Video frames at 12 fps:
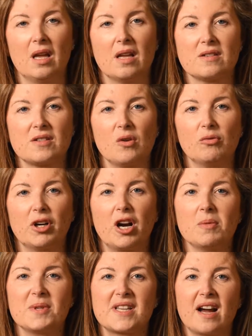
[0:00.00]
So
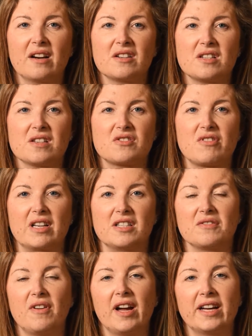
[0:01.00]
recurrent miscarriage is strictly
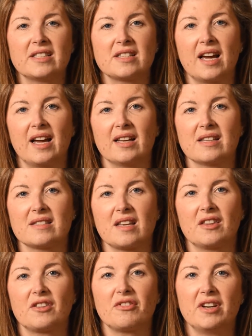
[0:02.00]
defined as
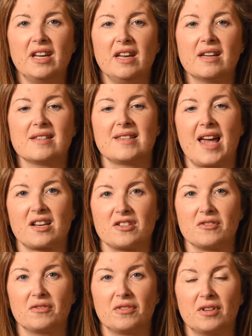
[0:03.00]
3
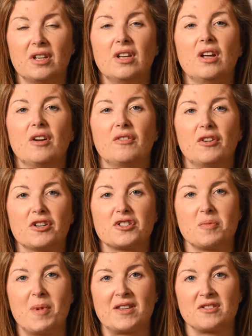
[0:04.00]
consecutive first
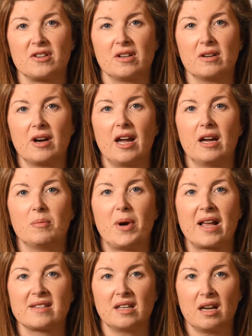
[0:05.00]
trimester
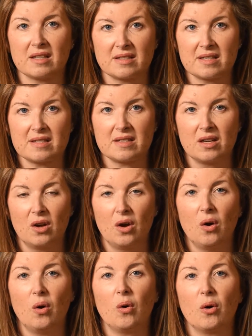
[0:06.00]
pregnancy losses
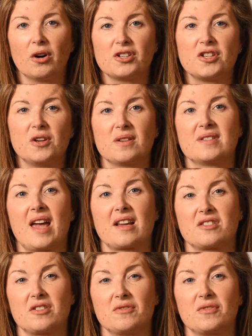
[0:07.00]
or 2
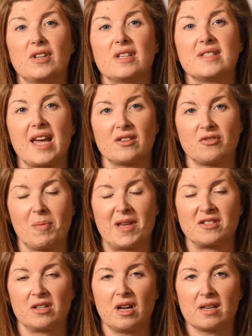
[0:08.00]
consecutive second
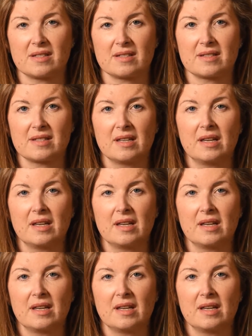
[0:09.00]
trimester losses.